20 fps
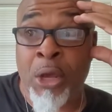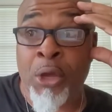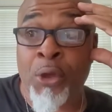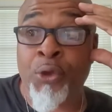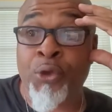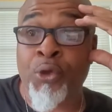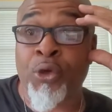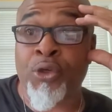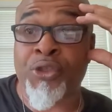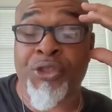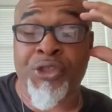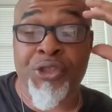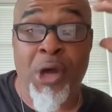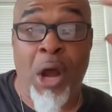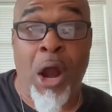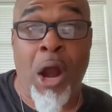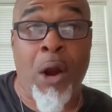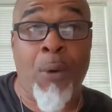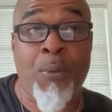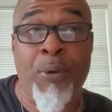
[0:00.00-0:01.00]
Your
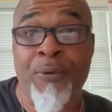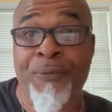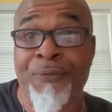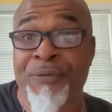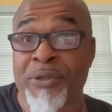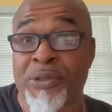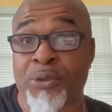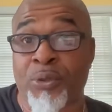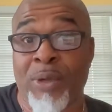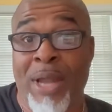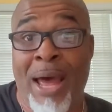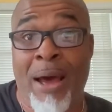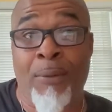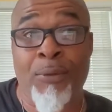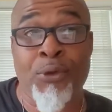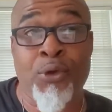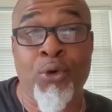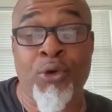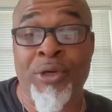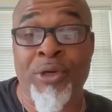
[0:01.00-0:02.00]
star will fizzle out.
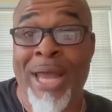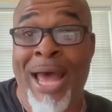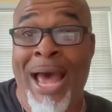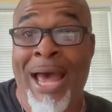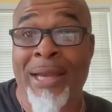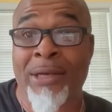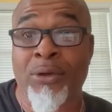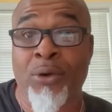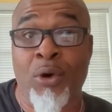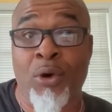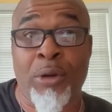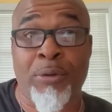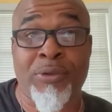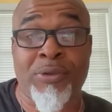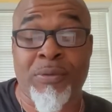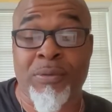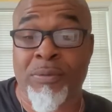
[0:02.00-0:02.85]
You're not going to